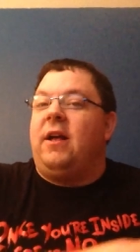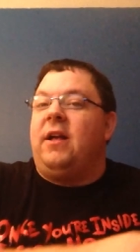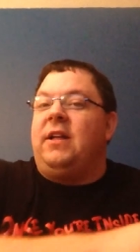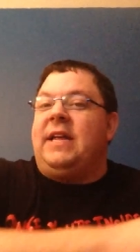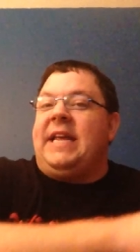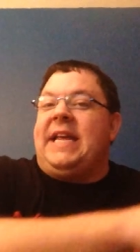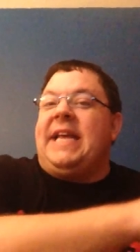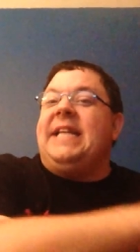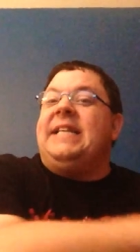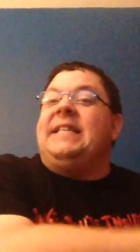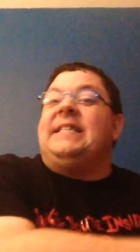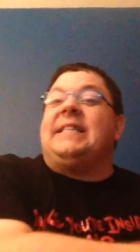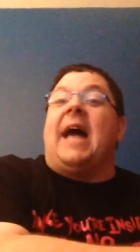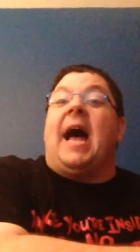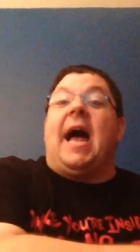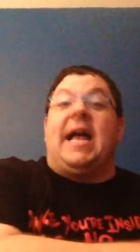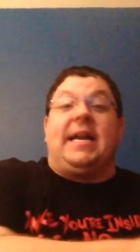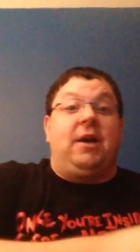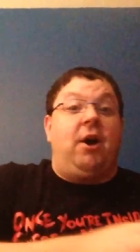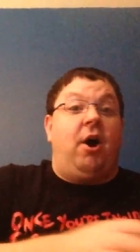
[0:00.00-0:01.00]
His
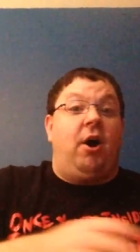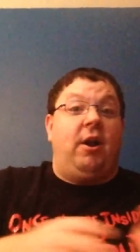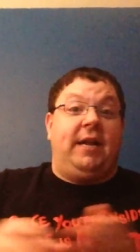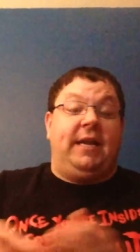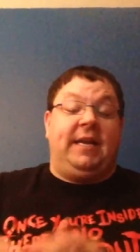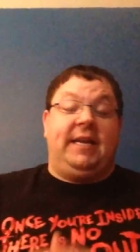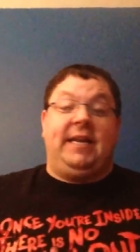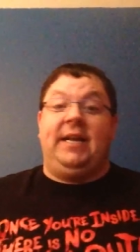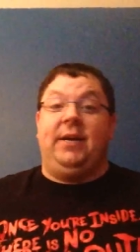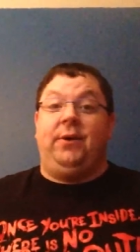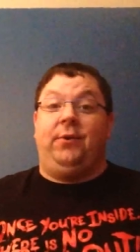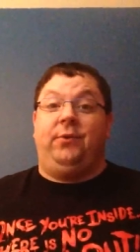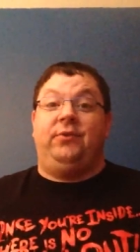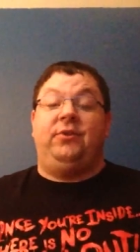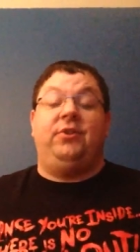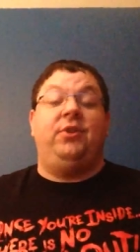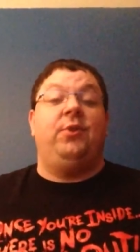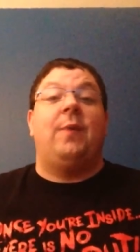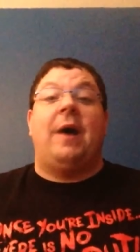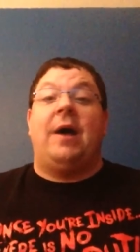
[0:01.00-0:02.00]
iconic
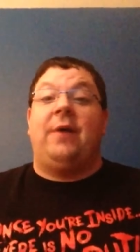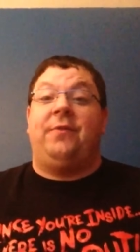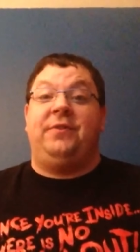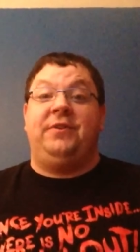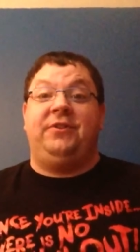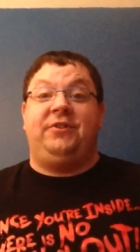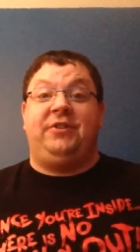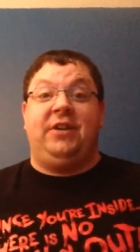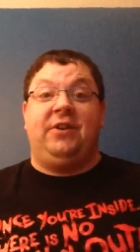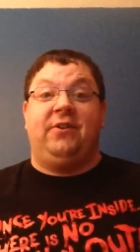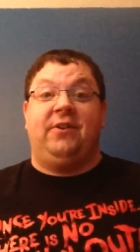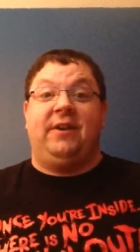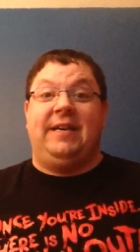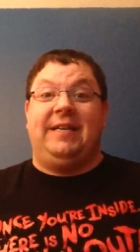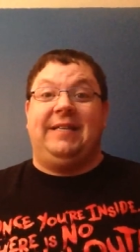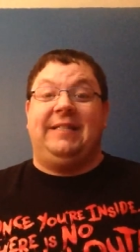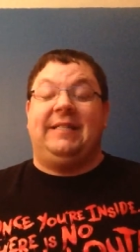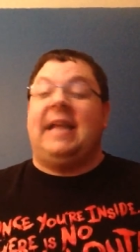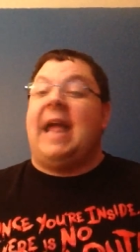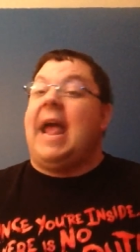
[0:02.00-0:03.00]
kills throughout the
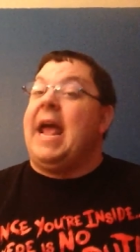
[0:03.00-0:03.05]
series